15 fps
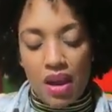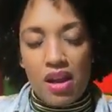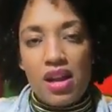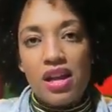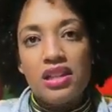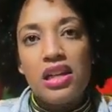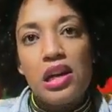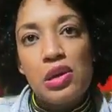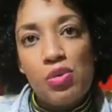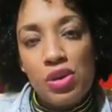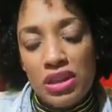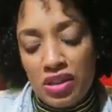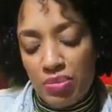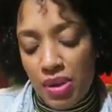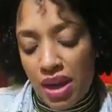Yeah, the other
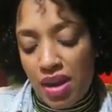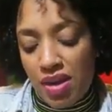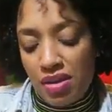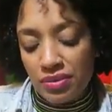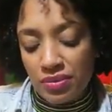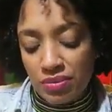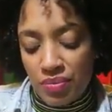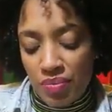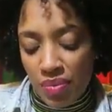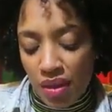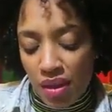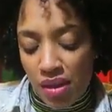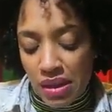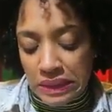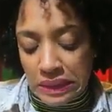one is better. Mm
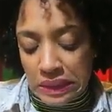-hmm.